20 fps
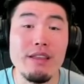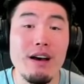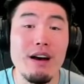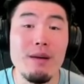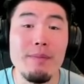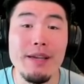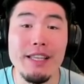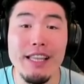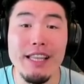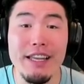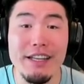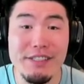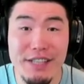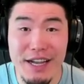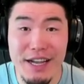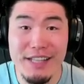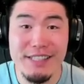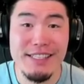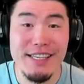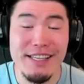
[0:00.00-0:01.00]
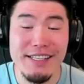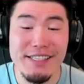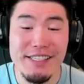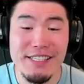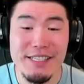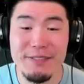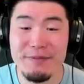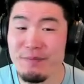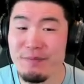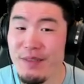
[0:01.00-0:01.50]
all my latest
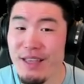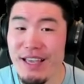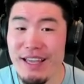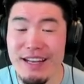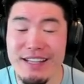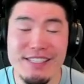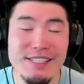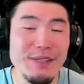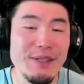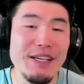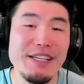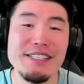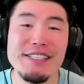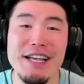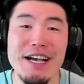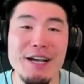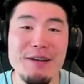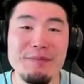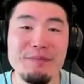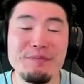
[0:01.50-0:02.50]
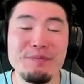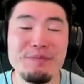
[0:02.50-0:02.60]
content. And until next time,